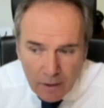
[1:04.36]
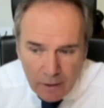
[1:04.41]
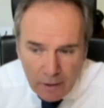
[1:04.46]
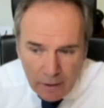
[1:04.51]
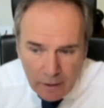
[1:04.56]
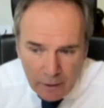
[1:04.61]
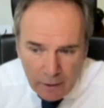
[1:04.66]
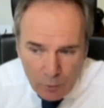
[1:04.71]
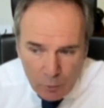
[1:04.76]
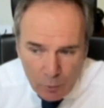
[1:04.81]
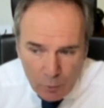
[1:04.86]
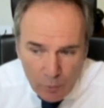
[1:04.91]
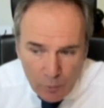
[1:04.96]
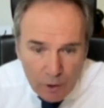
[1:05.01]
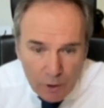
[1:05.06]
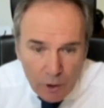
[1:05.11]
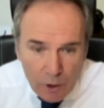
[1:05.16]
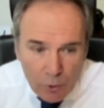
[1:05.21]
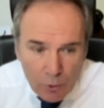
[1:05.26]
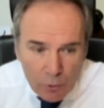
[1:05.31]
uh, to
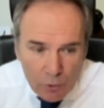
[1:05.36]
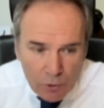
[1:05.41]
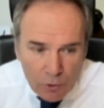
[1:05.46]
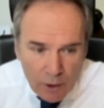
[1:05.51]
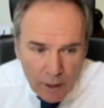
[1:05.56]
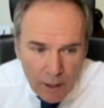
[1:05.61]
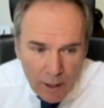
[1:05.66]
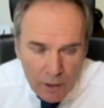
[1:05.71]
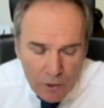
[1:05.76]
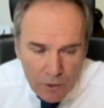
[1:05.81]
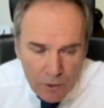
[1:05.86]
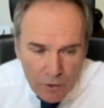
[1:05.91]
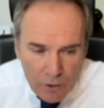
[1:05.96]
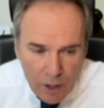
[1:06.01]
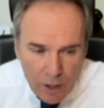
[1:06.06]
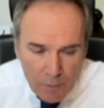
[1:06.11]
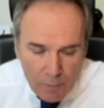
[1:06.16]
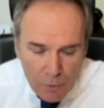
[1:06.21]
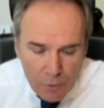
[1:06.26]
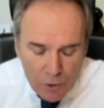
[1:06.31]
reduce the gas
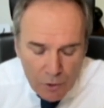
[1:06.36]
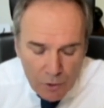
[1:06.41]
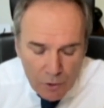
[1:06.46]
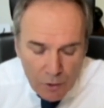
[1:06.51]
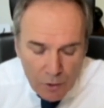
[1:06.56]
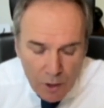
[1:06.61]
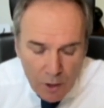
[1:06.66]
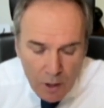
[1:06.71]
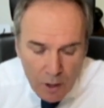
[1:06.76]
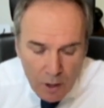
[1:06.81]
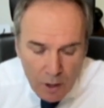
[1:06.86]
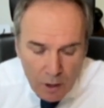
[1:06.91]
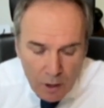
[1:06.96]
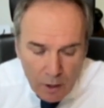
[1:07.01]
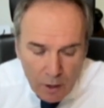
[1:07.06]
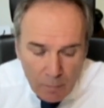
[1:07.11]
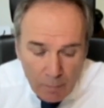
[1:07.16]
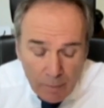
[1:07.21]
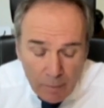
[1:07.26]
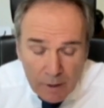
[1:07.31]
consumption.
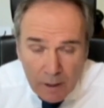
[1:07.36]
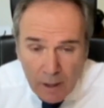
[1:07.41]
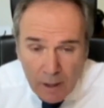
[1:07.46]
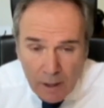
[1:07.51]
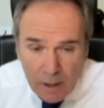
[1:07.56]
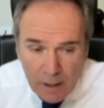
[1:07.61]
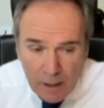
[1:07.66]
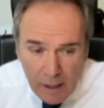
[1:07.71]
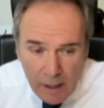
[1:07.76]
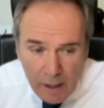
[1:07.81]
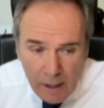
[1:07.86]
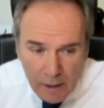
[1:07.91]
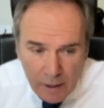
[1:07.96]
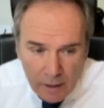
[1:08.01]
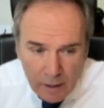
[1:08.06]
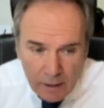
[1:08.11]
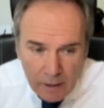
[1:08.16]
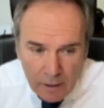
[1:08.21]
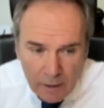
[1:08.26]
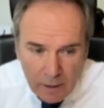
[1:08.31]
Uh, but I think
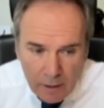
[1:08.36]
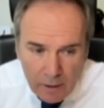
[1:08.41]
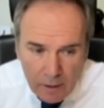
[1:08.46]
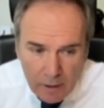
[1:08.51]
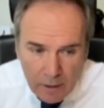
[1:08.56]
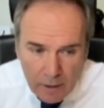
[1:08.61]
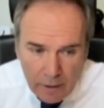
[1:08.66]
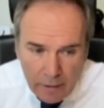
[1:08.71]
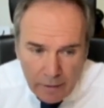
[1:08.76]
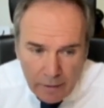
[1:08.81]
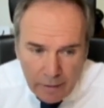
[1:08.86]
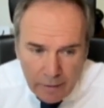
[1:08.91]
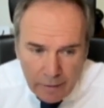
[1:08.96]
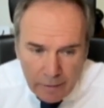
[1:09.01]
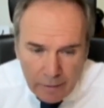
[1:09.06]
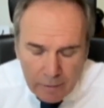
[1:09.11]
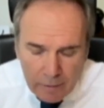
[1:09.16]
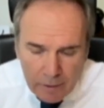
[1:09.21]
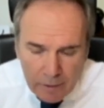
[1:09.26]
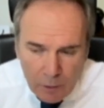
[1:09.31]
uh, uh,
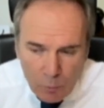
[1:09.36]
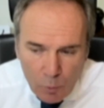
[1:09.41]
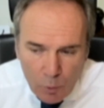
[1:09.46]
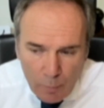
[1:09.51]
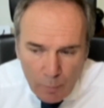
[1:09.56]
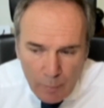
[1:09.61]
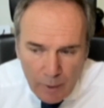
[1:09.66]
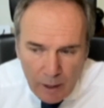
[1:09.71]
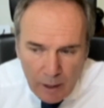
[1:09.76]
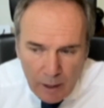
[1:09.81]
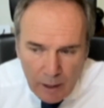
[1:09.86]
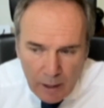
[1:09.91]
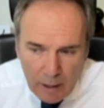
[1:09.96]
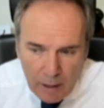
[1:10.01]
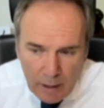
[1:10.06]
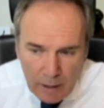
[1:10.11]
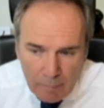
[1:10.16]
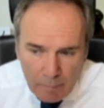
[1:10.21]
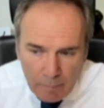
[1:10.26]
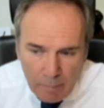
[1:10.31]
there would be
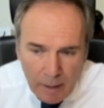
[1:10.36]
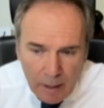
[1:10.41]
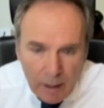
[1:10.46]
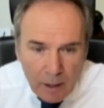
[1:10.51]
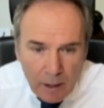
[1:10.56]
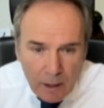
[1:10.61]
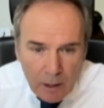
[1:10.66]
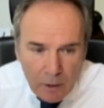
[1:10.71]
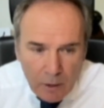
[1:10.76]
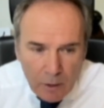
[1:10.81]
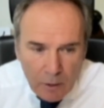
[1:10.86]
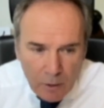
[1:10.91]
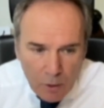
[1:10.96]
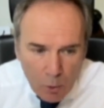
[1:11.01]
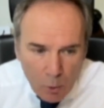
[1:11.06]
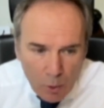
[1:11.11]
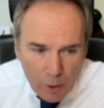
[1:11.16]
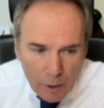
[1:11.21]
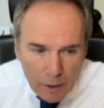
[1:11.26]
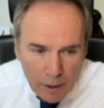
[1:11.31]
a big
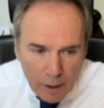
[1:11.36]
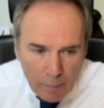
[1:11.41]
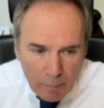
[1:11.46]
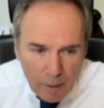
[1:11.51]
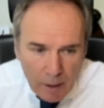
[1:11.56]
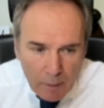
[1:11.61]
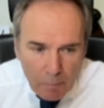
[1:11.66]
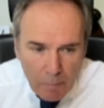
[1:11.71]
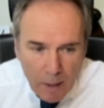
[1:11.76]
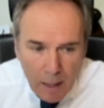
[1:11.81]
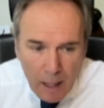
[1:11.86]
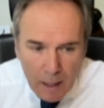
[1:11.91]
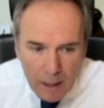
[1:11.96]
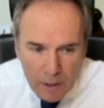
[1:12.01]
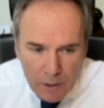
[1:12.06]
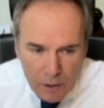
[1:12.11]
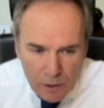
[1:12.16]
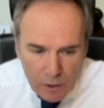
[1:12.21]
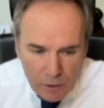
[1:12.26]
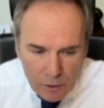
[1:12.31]
corner, a big
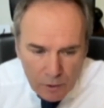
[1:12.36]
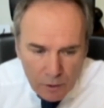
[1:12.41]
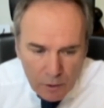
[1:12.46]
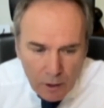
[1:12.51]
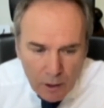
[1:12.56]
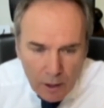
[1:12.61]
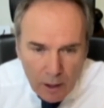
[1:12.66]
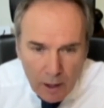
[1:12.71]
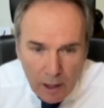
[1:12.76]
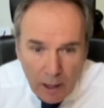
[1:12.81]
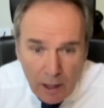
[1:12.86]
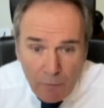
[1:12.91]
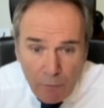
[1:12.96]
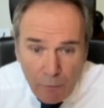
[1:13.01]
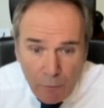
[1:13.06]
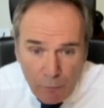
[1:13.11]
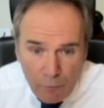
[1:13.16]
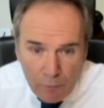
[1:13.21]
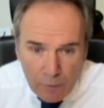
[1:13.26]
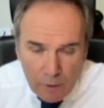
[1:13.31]
milestone if
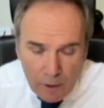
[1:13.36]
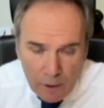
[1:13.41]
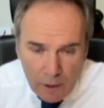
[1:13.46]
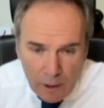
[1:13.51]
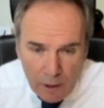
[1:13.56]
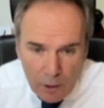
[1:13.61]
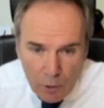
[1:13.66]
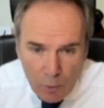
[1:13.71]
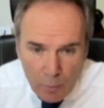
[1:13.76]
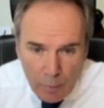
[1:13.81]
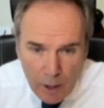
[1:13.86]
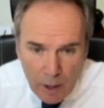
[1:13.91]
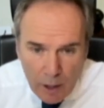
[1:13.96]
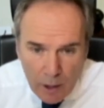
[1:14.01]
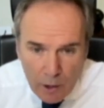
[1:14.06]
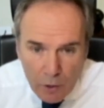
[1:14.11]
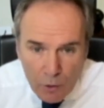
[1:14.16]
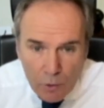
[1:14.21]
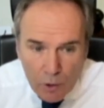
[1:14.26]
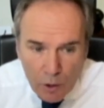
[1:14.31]
the European
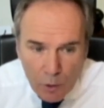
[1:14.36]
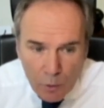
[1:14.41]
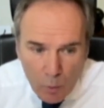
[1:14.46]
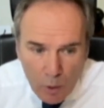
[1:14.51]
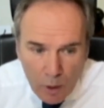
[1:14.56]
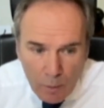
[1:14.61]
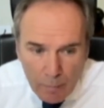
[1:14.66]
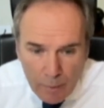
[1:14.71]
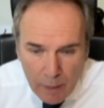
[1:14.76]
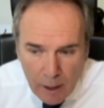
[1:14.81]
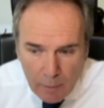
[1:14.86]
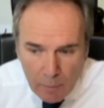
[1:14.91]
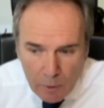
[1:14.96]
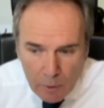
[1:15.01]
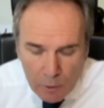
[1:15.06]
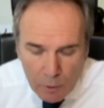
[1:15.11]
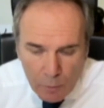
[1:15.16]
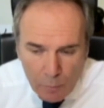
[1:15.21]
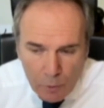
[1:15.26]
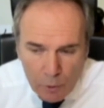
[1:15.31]
Union will be able
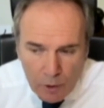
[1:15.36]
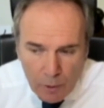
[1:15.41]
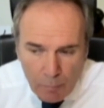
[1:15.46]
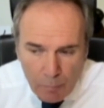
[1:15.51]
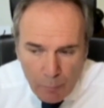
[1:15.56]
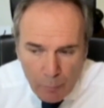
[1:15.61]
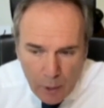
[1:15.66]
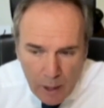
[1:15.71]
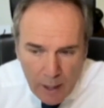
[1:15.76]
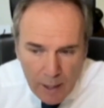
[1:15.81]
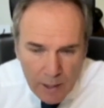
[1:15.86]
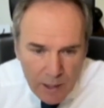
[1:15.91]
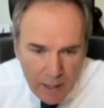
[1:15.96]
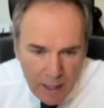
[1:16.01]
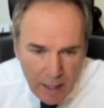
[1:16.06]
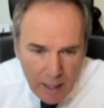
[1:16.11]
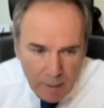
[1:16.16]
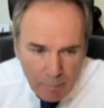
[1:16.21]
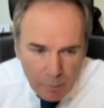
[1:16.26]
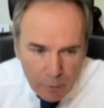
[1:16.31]
to put a price
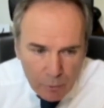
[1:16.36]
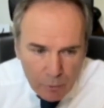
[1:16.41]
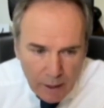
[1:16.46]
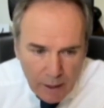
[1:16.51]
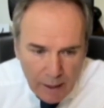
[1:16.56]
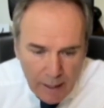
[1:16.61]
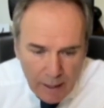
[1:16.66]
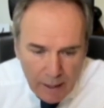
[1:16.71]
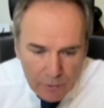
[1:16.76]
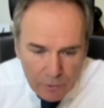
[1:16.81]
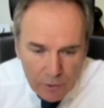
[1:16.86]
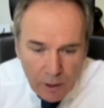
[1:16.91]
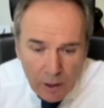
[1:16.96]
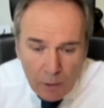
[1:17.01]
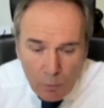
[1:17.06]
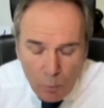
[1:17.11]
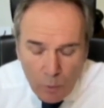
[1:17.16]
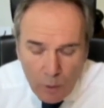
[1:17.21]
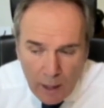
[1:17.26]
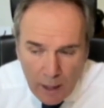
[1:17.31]
cap on the gas.
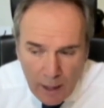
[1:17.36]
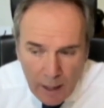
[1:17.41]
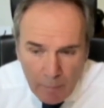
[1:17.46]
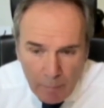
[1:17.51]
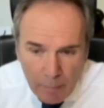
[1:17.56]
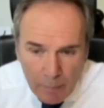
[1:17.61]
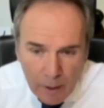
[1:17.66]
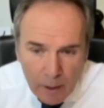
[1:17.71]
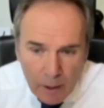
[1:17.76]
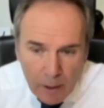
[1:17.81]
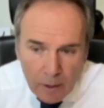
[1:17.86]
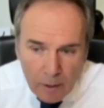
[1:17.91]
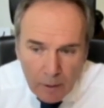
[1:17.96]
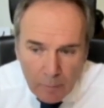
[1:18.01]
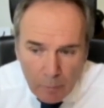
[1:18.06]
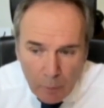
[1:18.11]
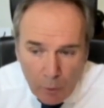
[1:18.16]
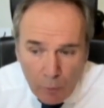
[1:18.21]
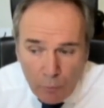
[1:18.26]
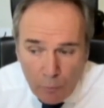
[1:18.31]
That will help
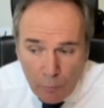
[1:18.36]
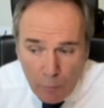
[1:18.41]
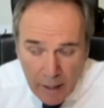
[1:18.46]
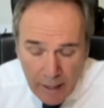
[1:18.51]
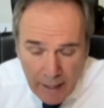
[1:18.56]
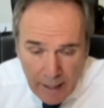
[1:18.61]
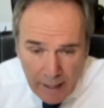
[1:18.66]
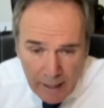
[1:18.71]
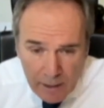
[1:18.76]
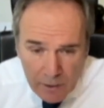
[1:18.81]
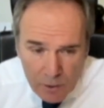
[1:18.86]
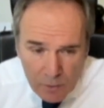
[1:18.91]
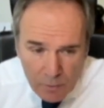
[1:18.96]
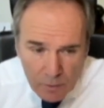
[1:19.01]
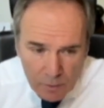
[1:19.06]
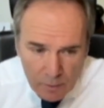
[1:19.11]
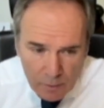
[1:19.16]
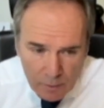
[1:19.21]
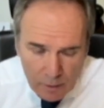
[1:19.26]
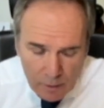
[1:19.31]
both gas
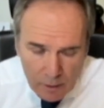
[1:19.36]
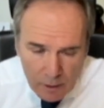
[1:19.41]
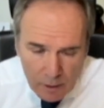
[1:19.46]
